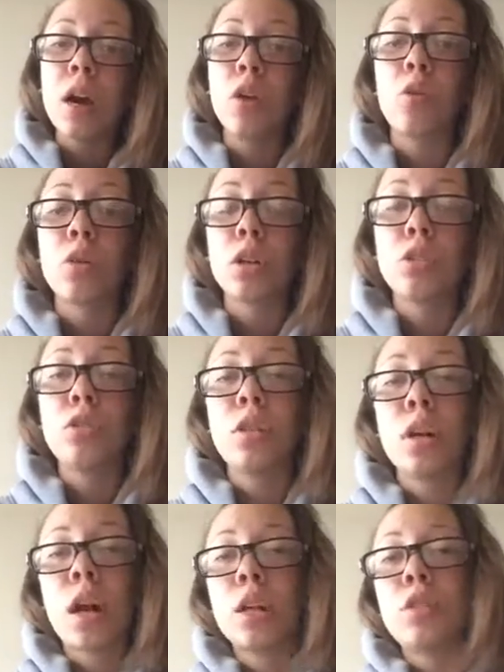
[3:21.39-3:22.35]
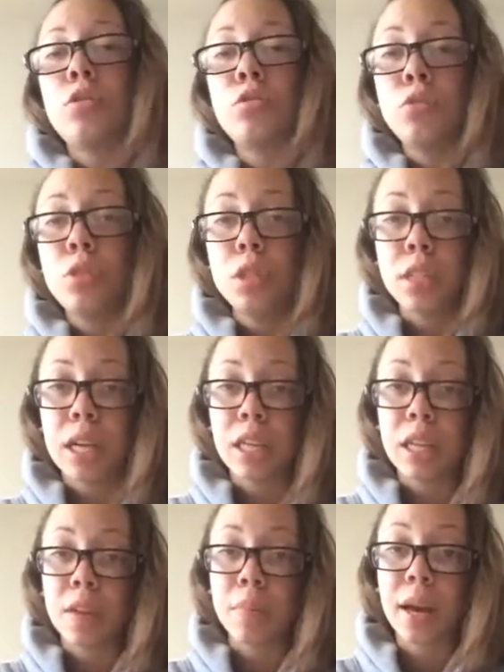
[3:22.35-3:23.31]
according to the Constitution
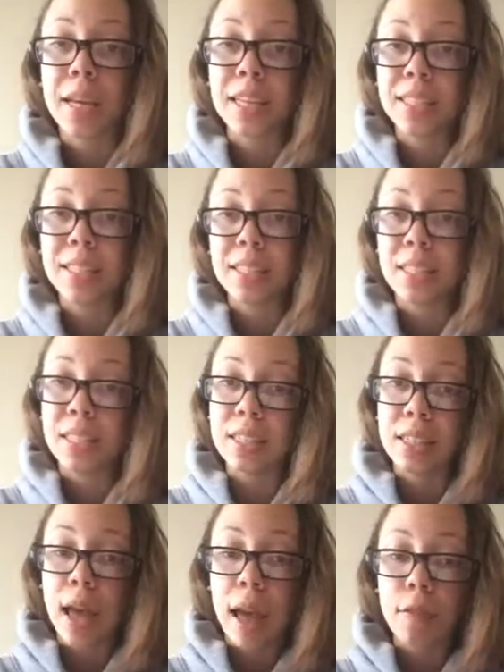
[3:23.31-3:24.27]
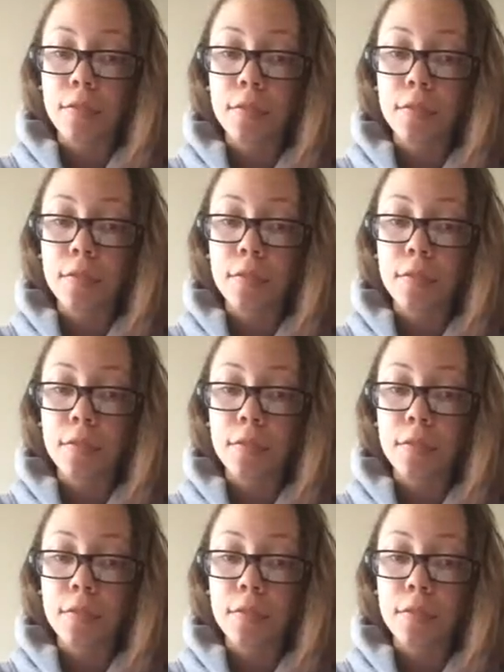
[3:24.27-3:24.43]
Daily by NCC staff.